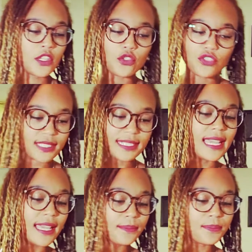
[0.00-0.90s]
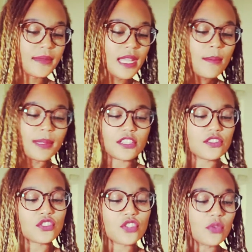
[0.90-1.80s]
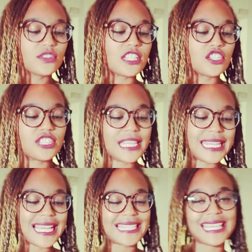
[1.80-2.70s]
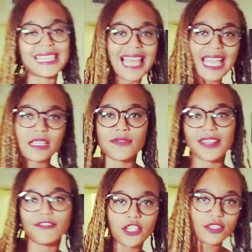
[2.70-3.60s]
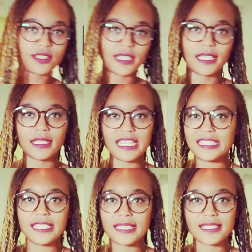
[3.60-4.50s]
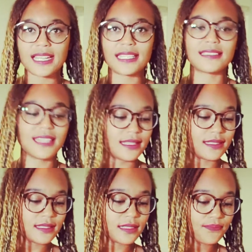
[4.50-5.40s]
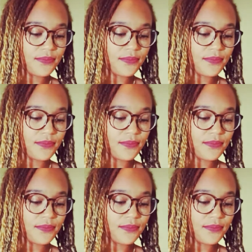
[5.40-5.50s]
You just can't. Because there's no such thing as a lack of adversity. It does not exist.